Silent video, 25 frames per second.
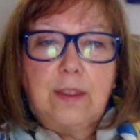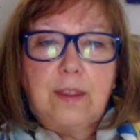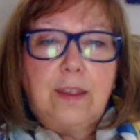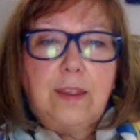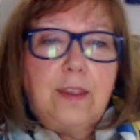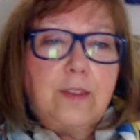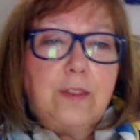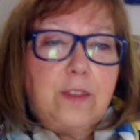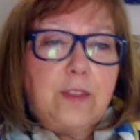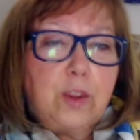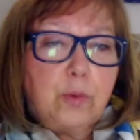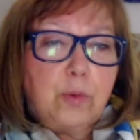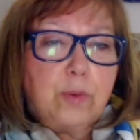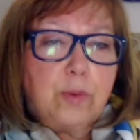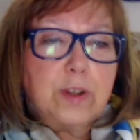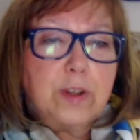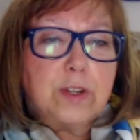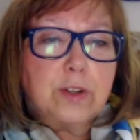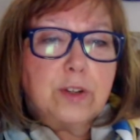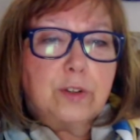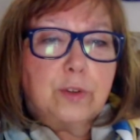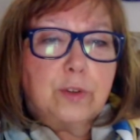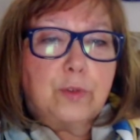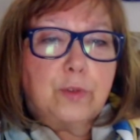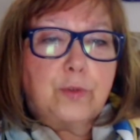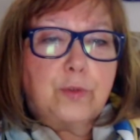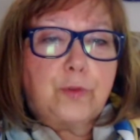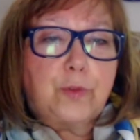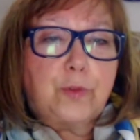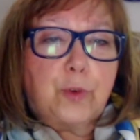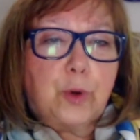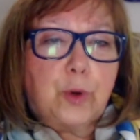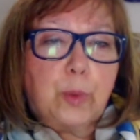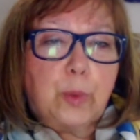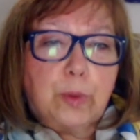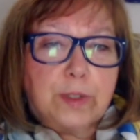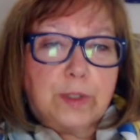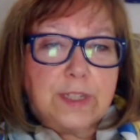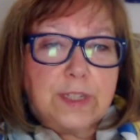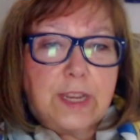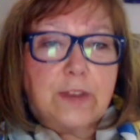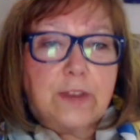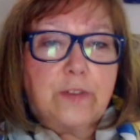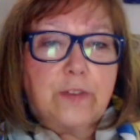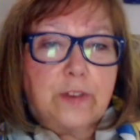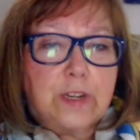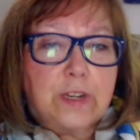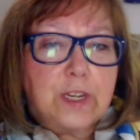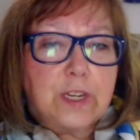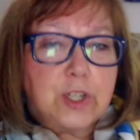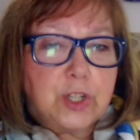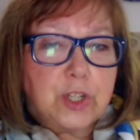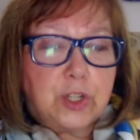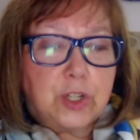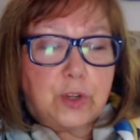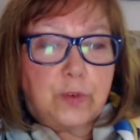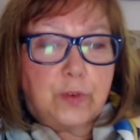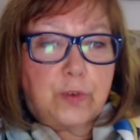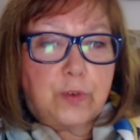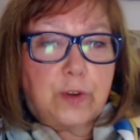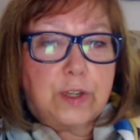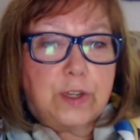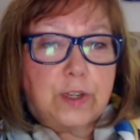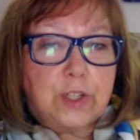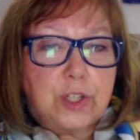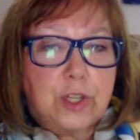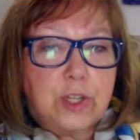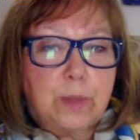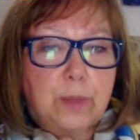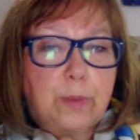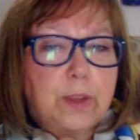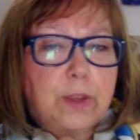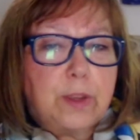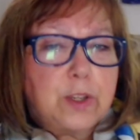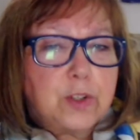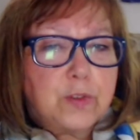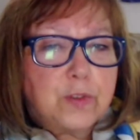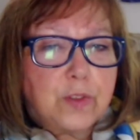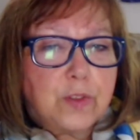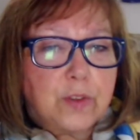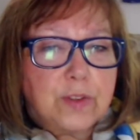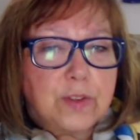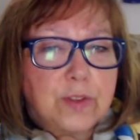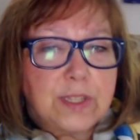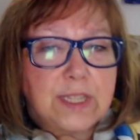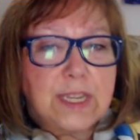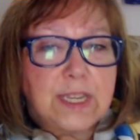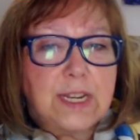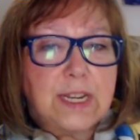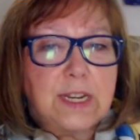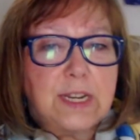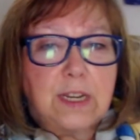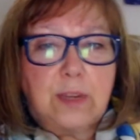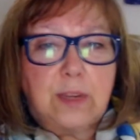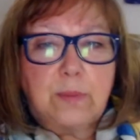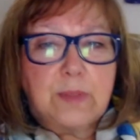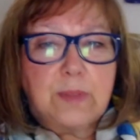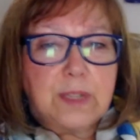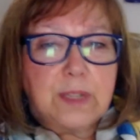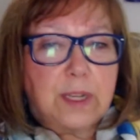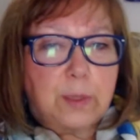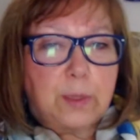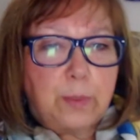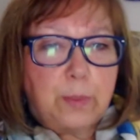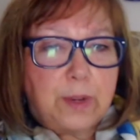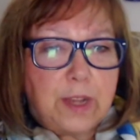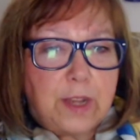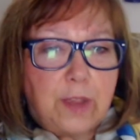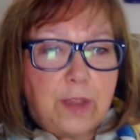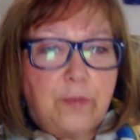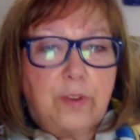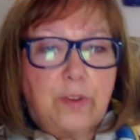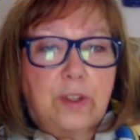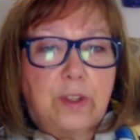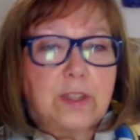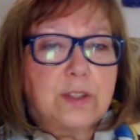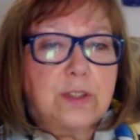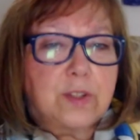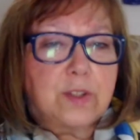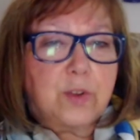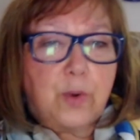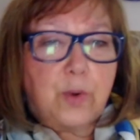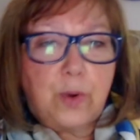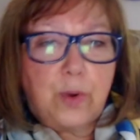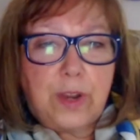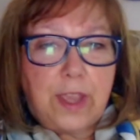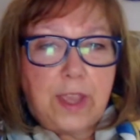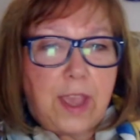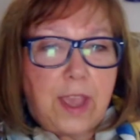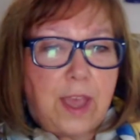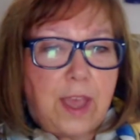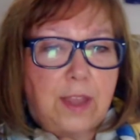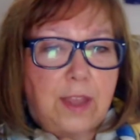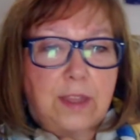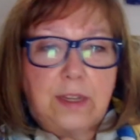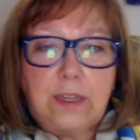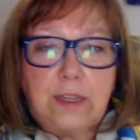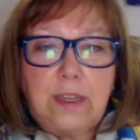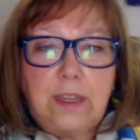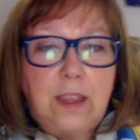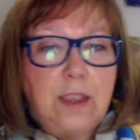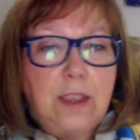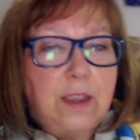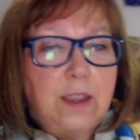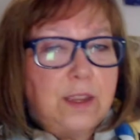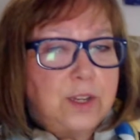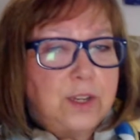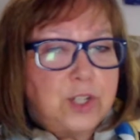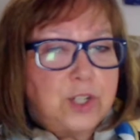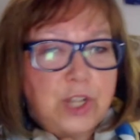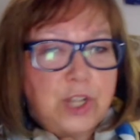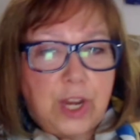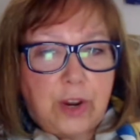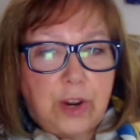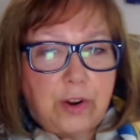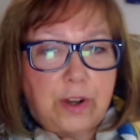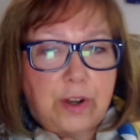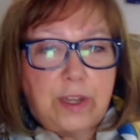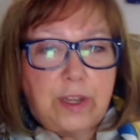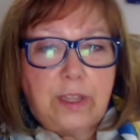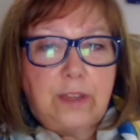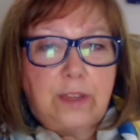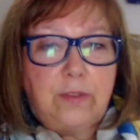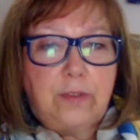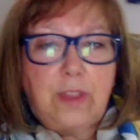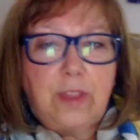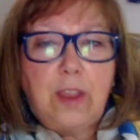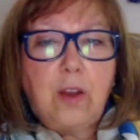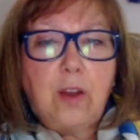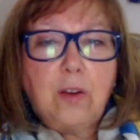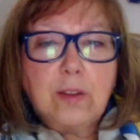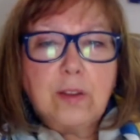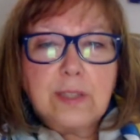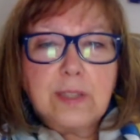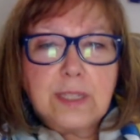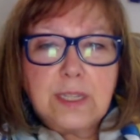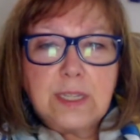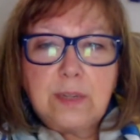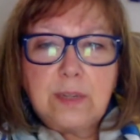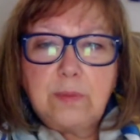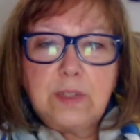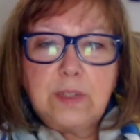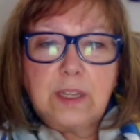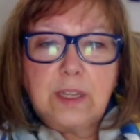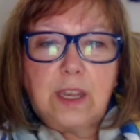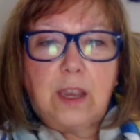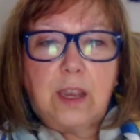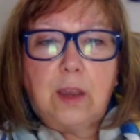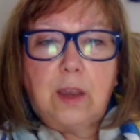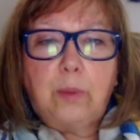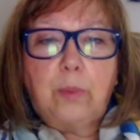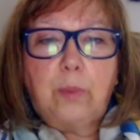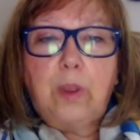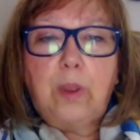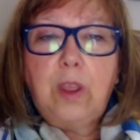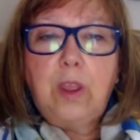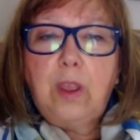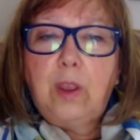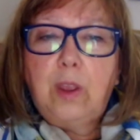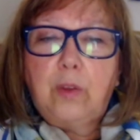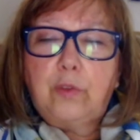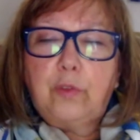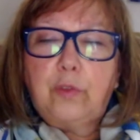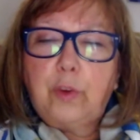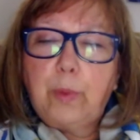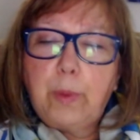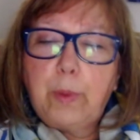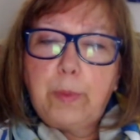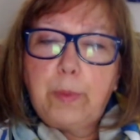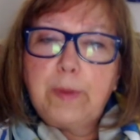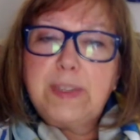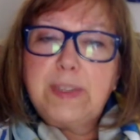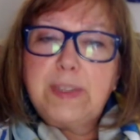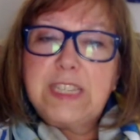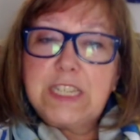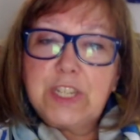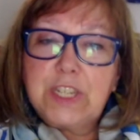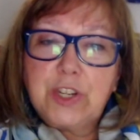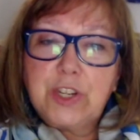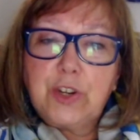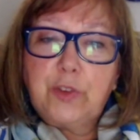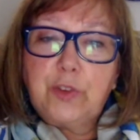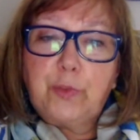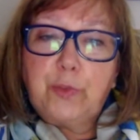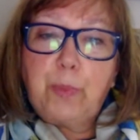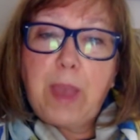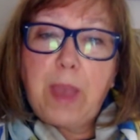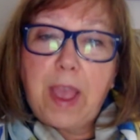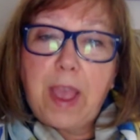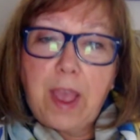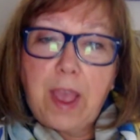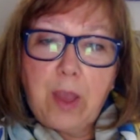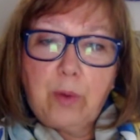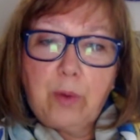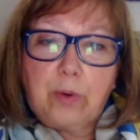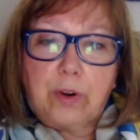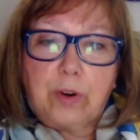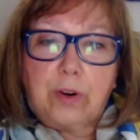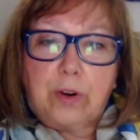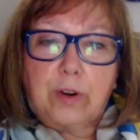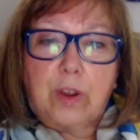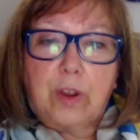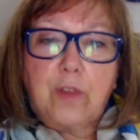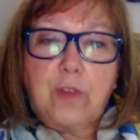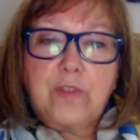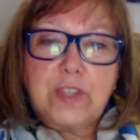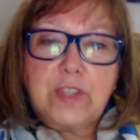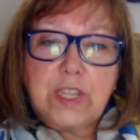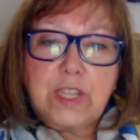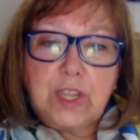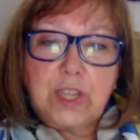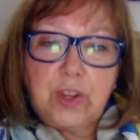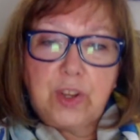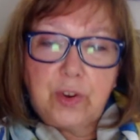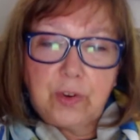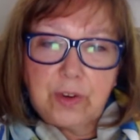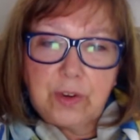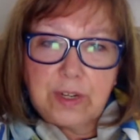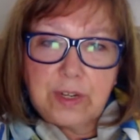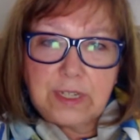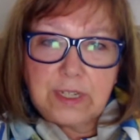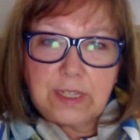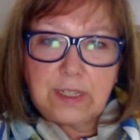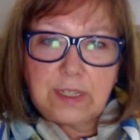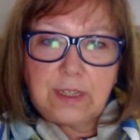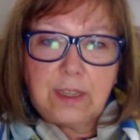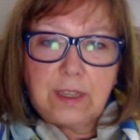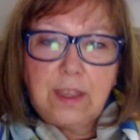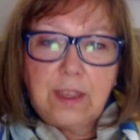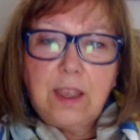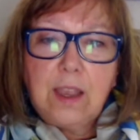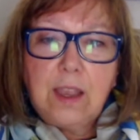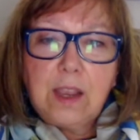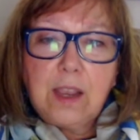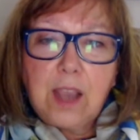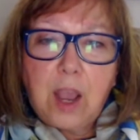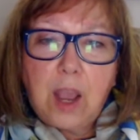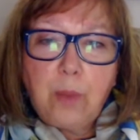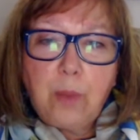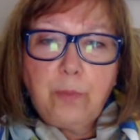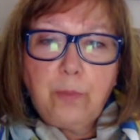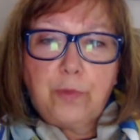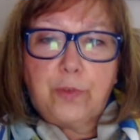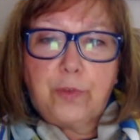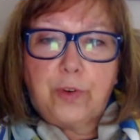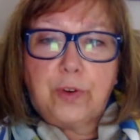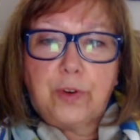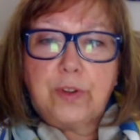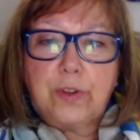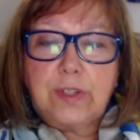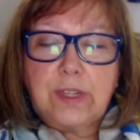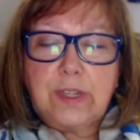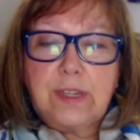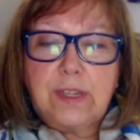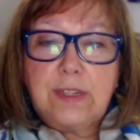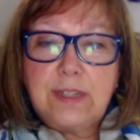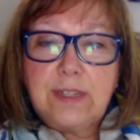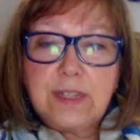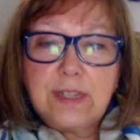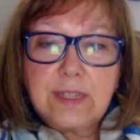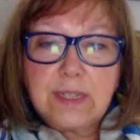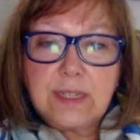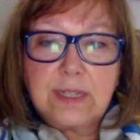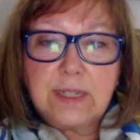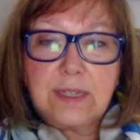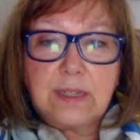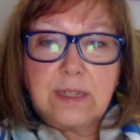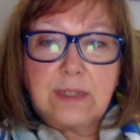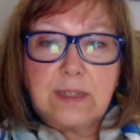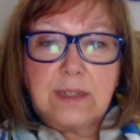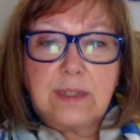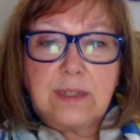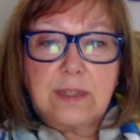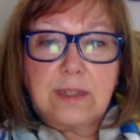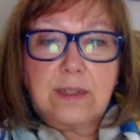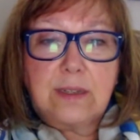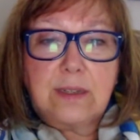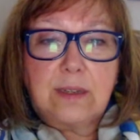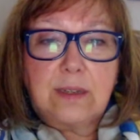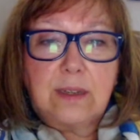In the original formal definition of friendship, each of those synonyms like benevolence, cordiality, charity, they all seem to come from a position of power, of security, comfort, and distance.